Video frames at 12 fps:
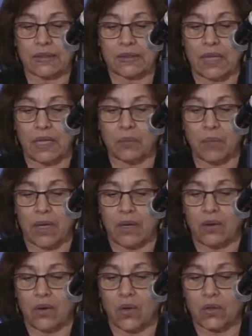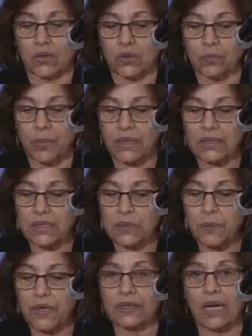a statement or to
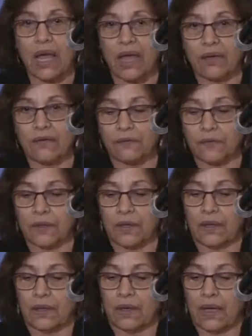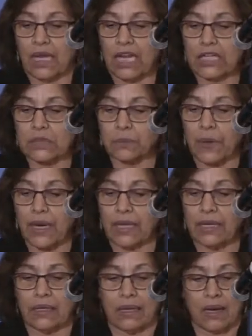participate live and
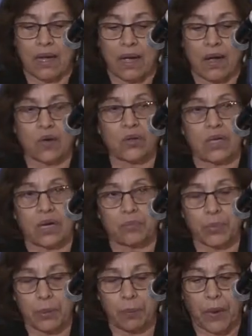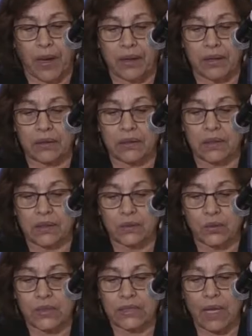explain how they are prepared
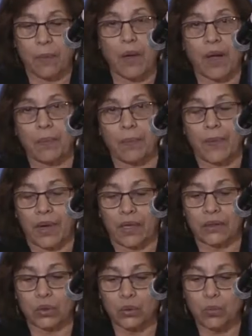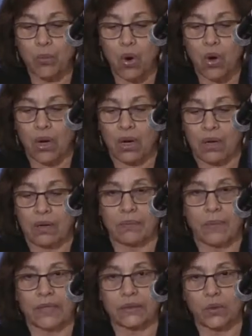to step up and do more
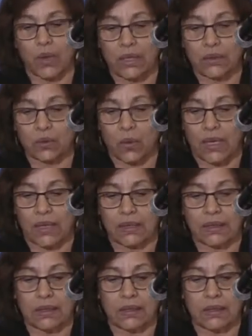by 2020.